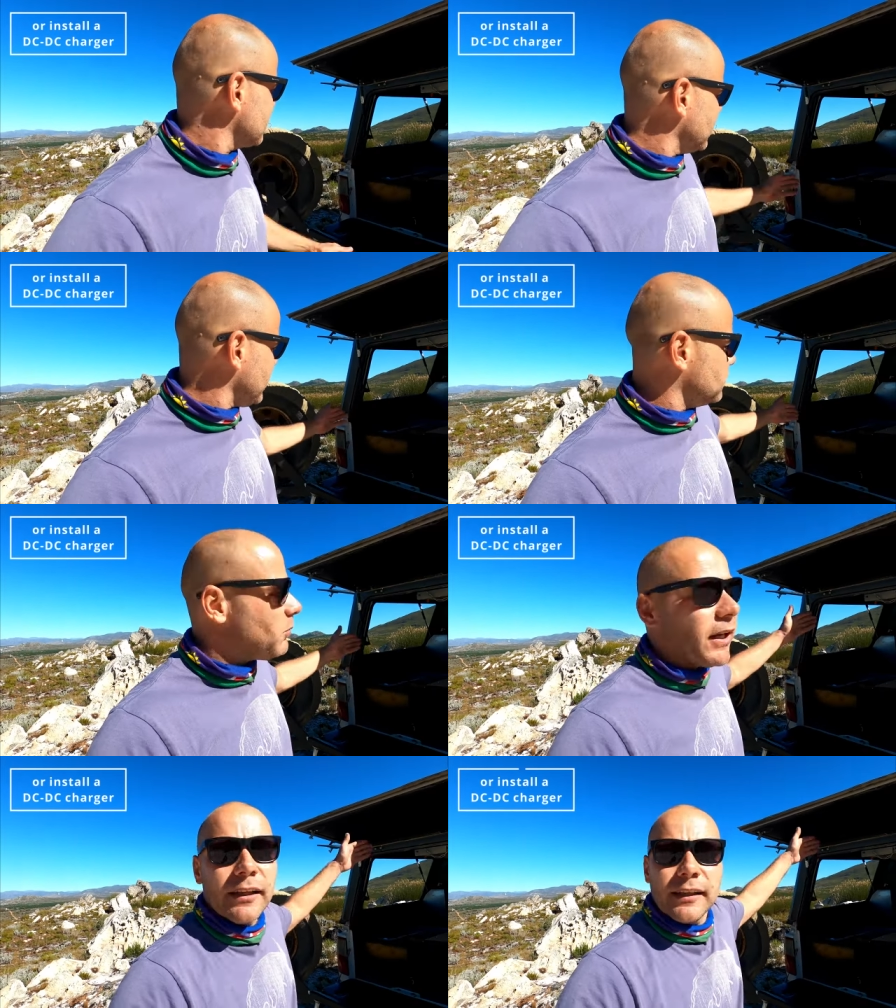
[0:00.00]
I'm gonna have
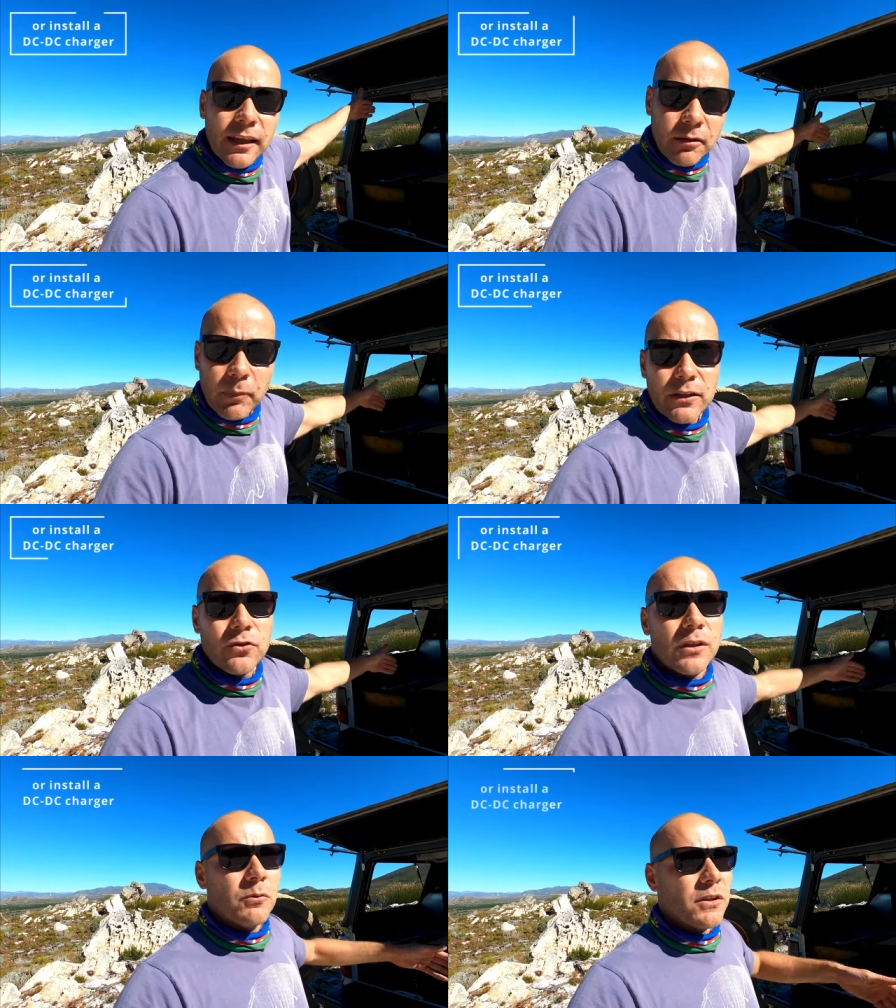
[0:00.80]
to buy another
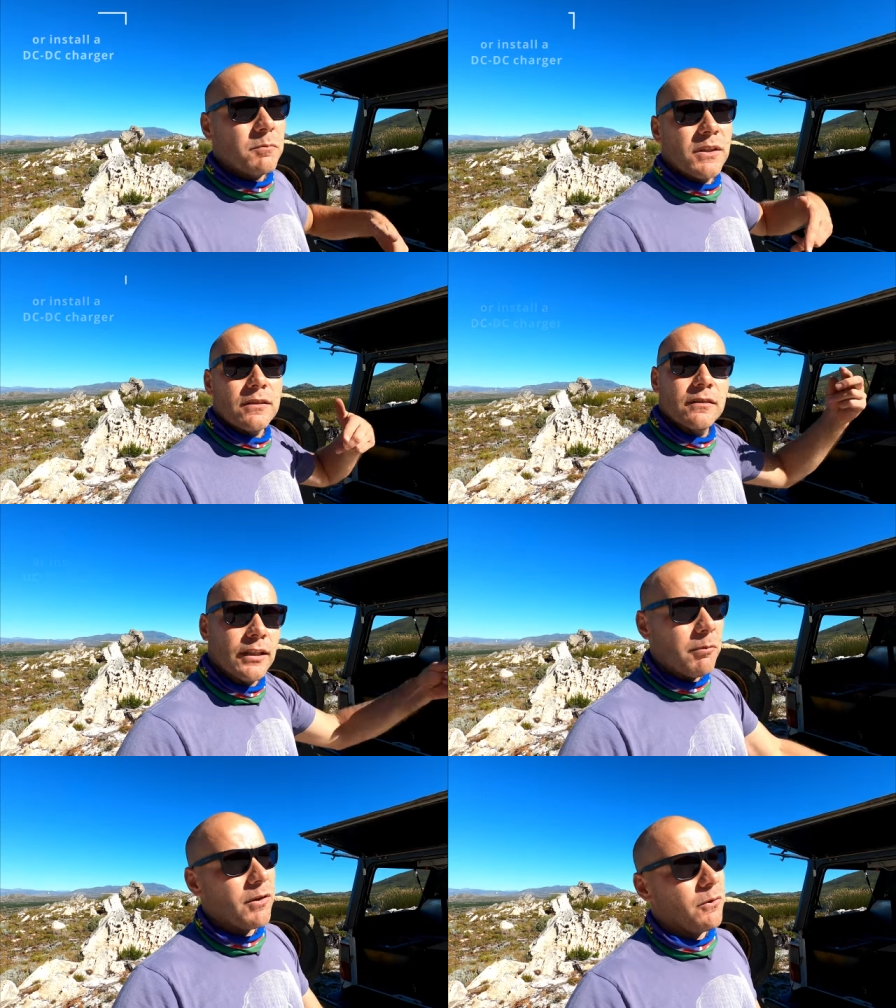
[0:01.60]
battery, which means
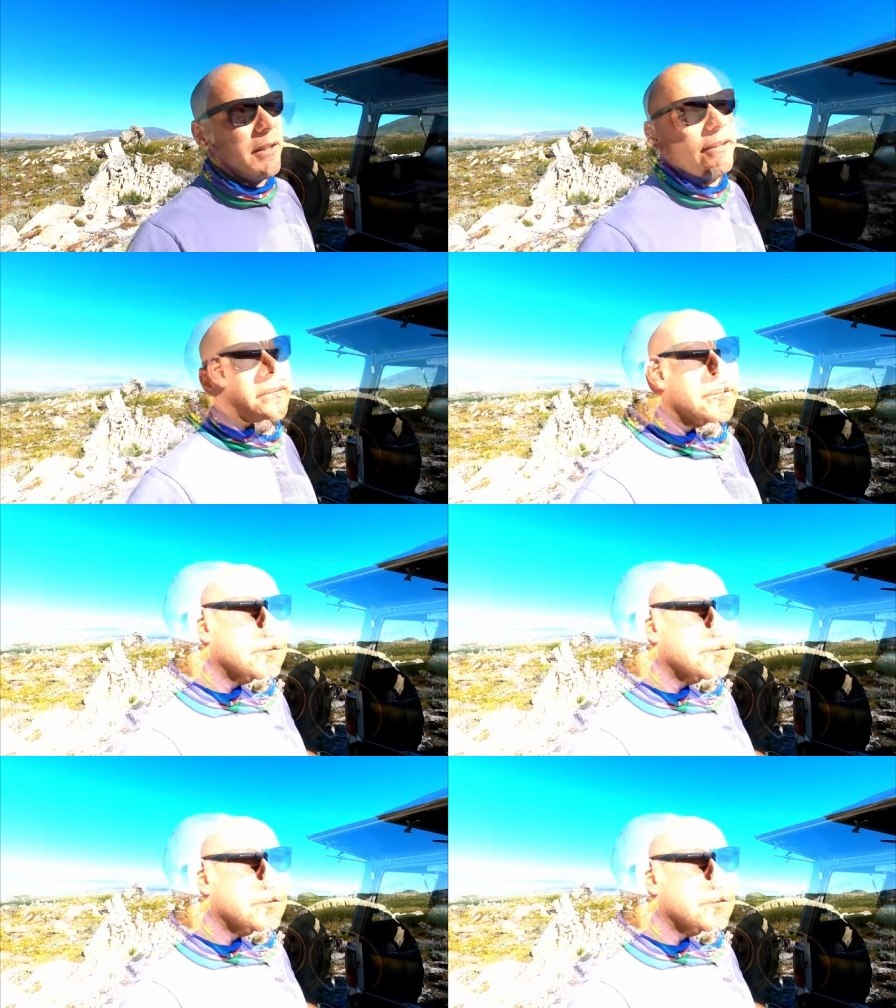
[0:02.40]
double the weight.